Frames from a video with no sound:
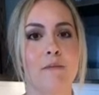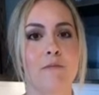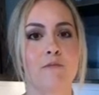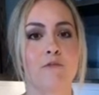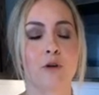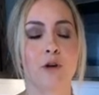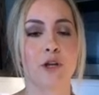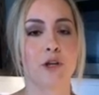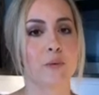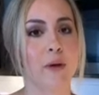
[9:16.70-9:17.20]

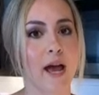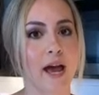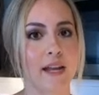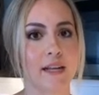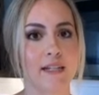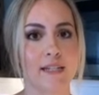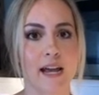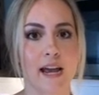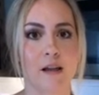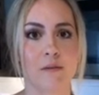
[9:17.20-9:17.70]
for you ahead
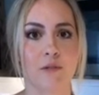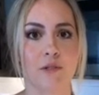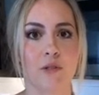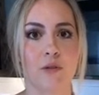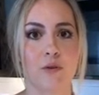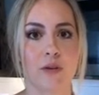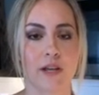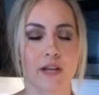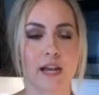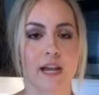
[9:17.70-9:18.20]
of time so
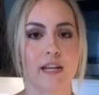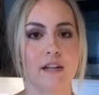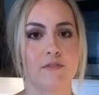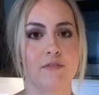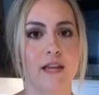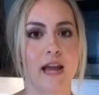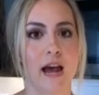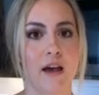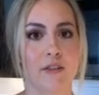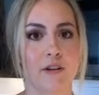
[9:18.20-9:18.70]
you can kind of
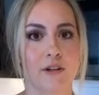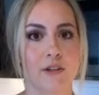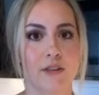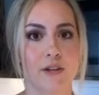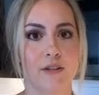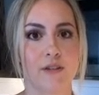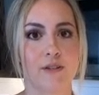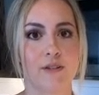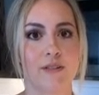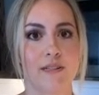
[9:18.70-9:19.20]
gather
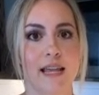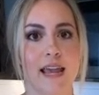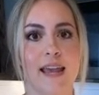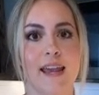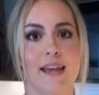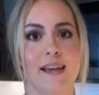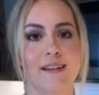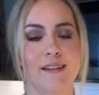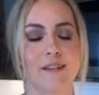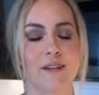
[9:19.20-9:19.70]
those
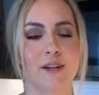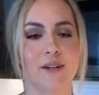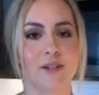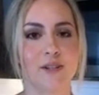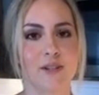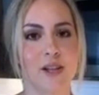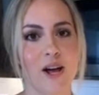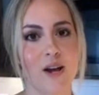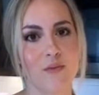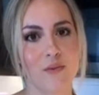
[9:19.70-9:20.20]
and cook
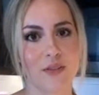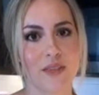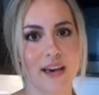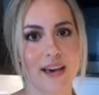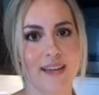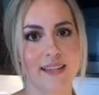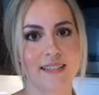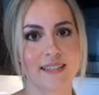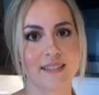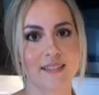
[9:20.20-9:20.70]
along with
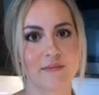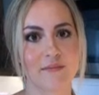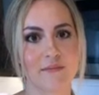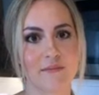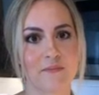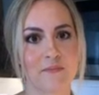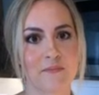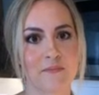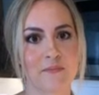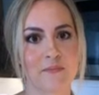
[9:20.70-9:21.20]
us.
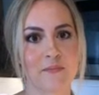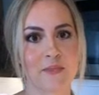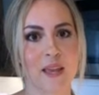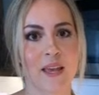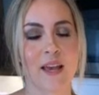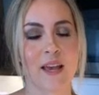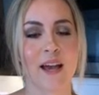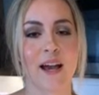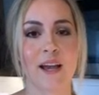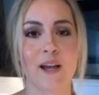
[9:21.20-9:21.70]

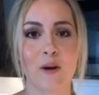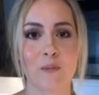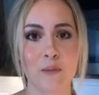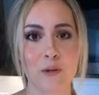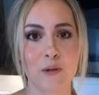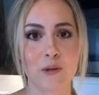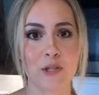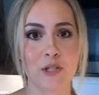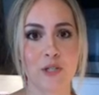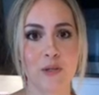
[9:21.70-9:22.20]
I hope
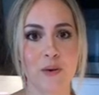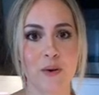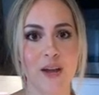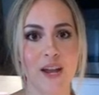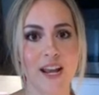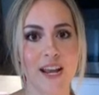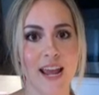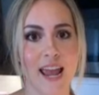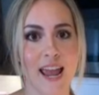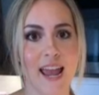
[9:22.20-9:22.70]
you
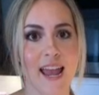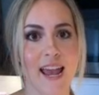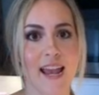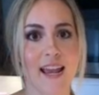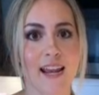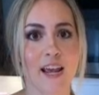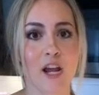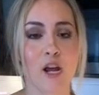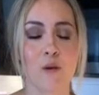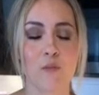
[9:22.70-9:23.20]
enjoyed,
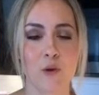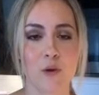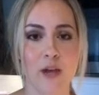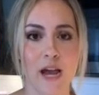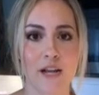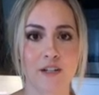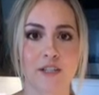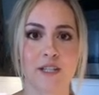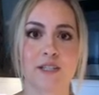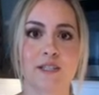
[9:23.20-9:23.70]
and I hope you
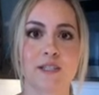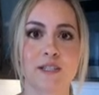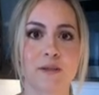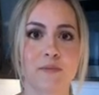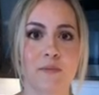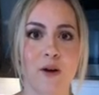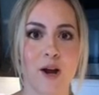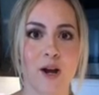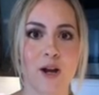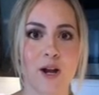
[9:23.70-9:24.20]
catch us
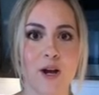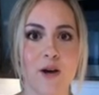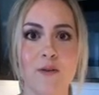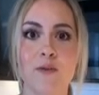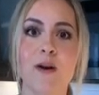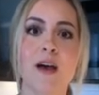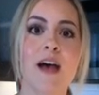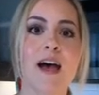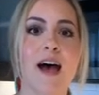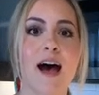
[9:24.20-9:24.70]

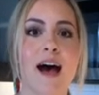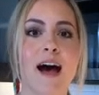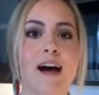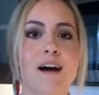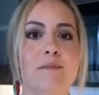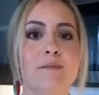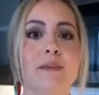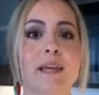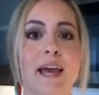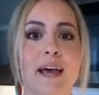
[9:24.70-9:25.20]
tomorrow.
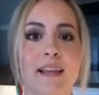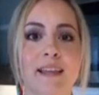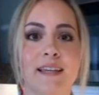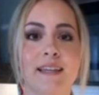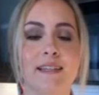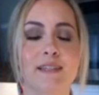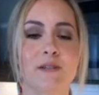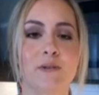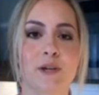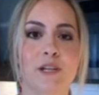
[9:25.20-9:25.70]
Kelly
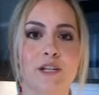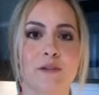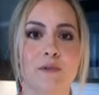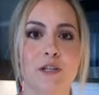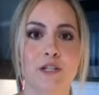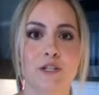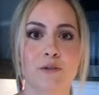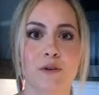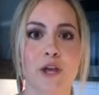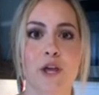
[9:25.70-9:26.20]
is going to be
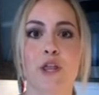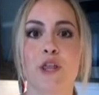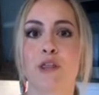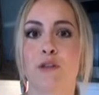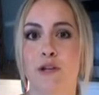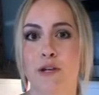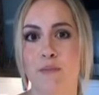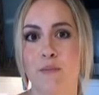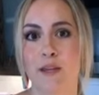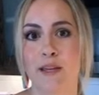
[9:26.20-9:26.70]
doing
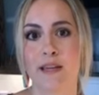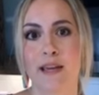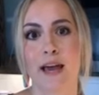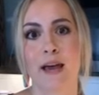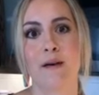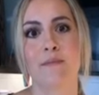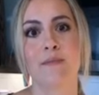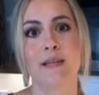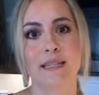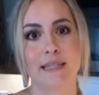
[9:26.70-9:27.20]
3
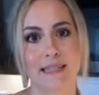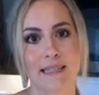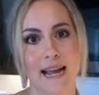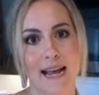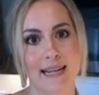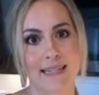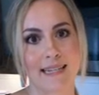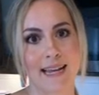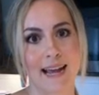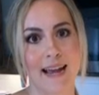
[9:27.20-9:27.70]
p.m.
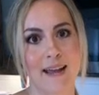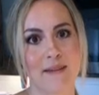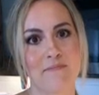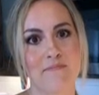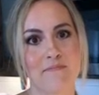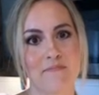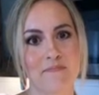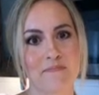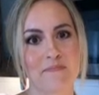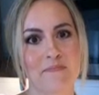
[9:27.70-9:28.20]
snack time.
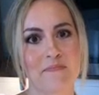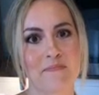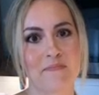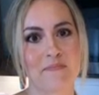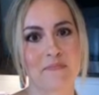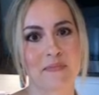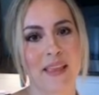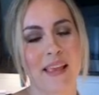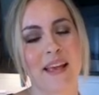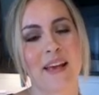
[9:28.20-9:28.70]

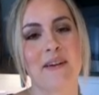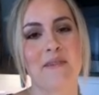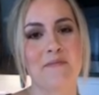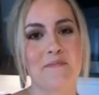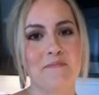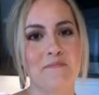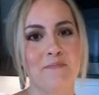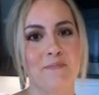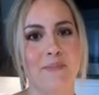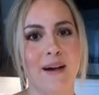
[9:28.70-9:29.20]

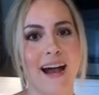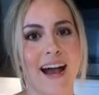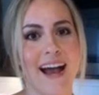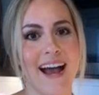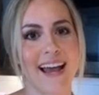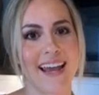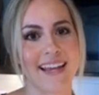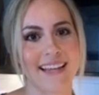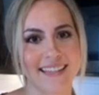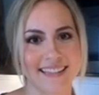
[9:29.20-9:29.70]

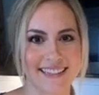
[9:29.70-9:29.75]
Bye.